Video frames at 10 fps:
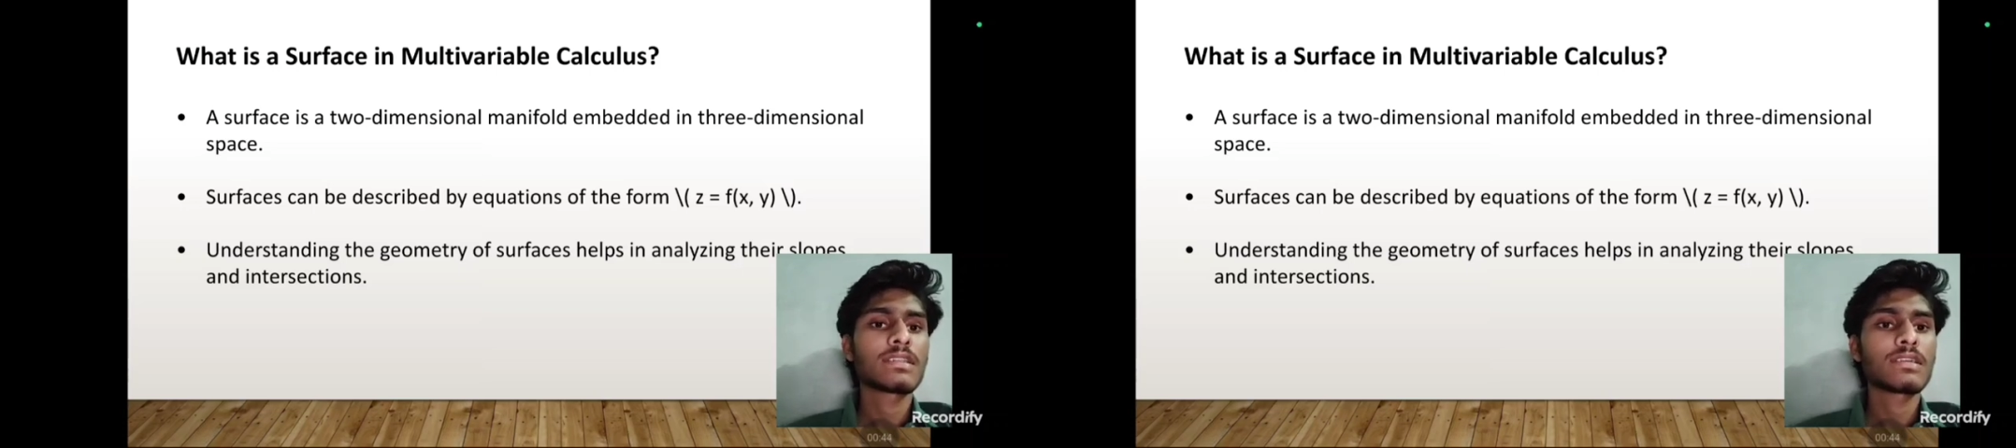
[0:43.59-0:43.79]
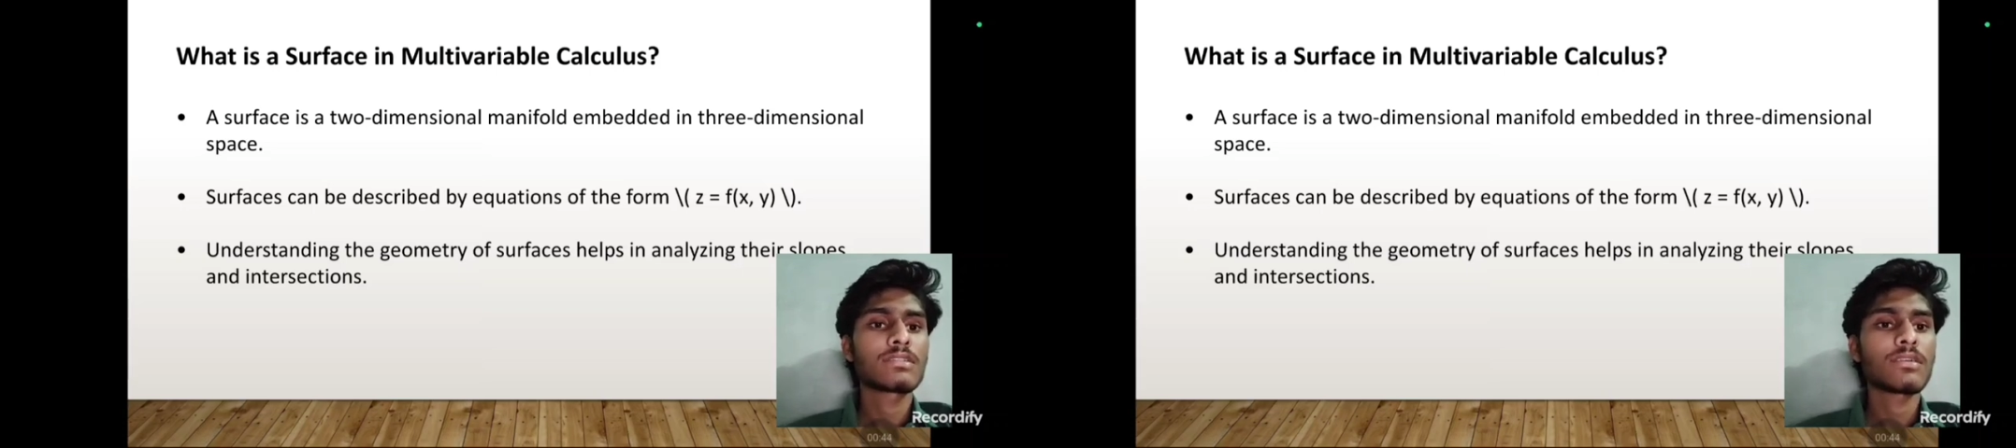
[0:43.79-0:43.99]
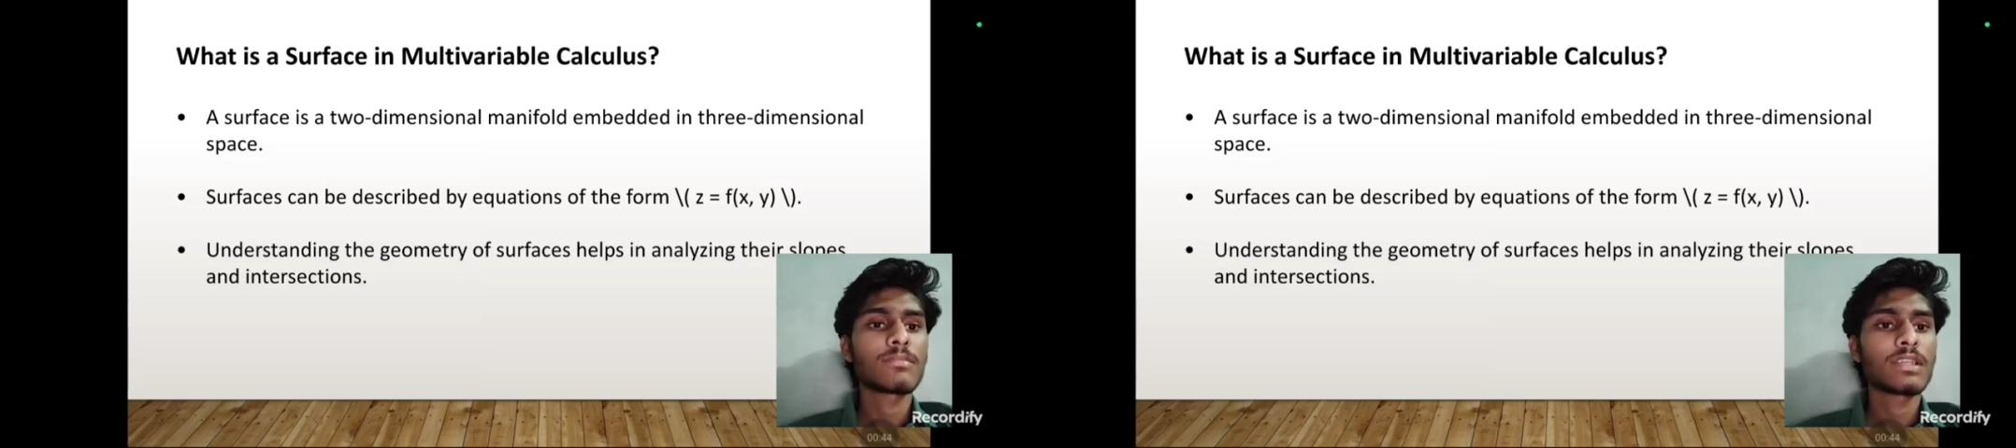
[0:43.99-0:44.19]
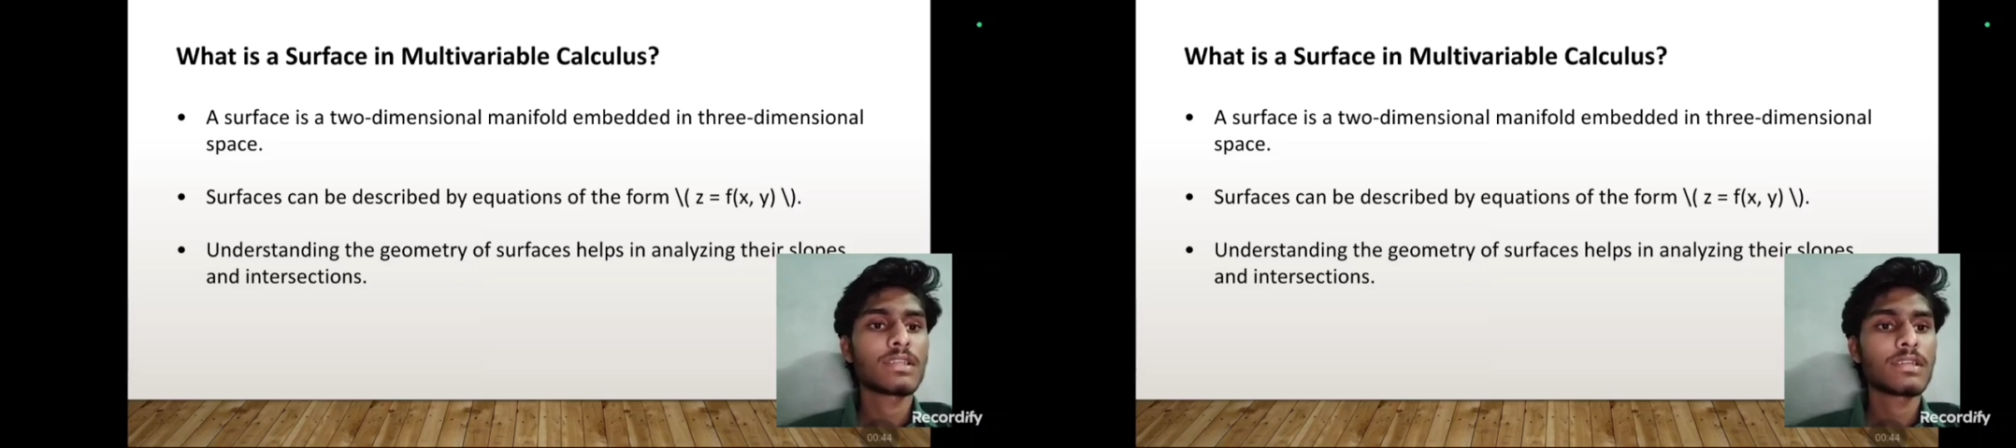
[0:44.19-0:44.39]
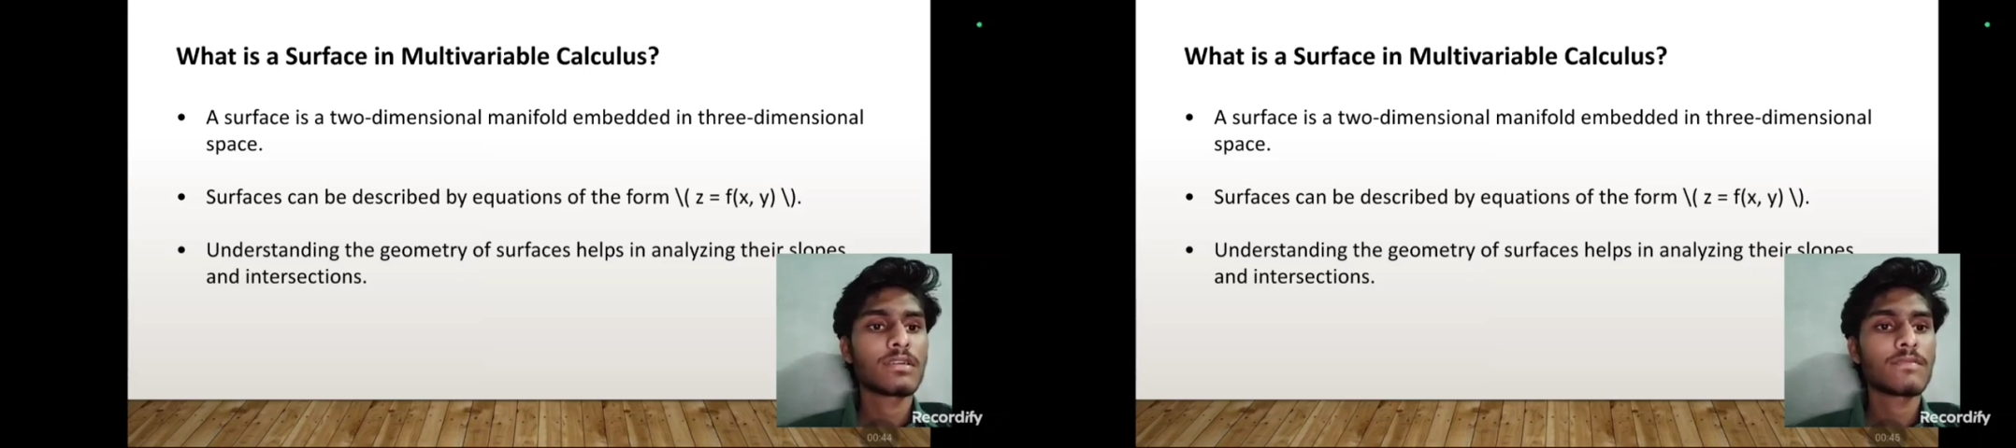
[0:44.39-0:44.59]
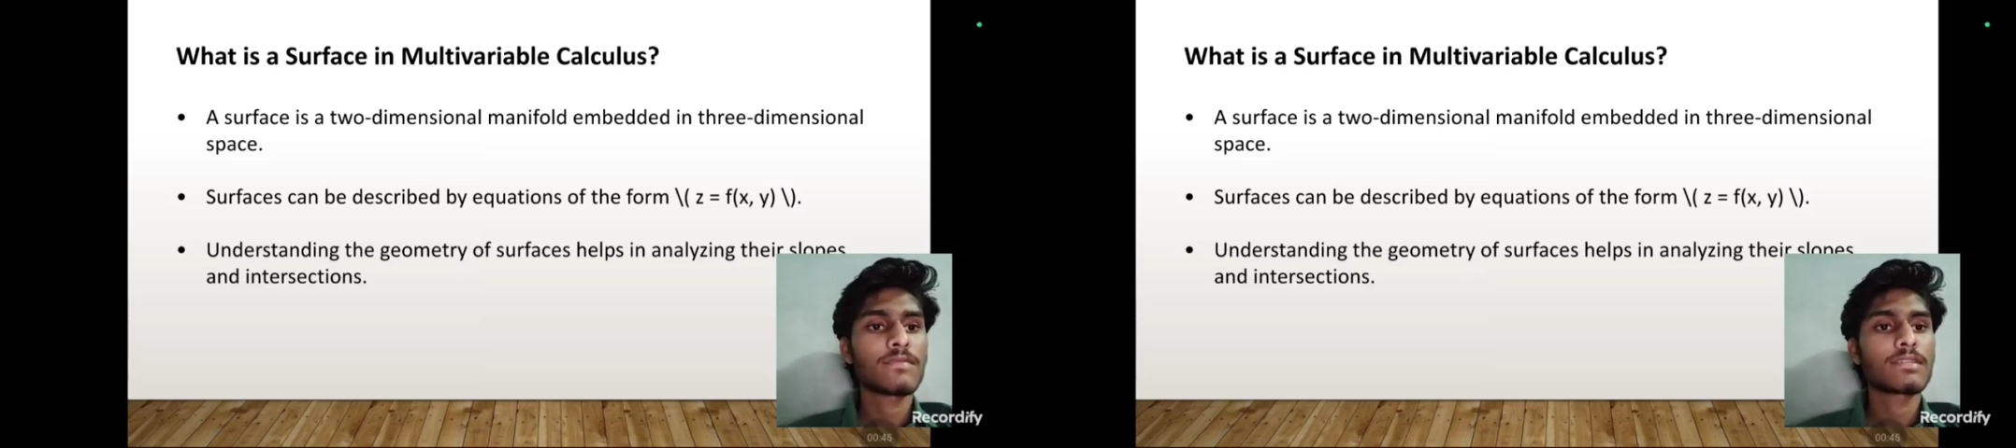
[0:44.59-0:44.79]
the geometry of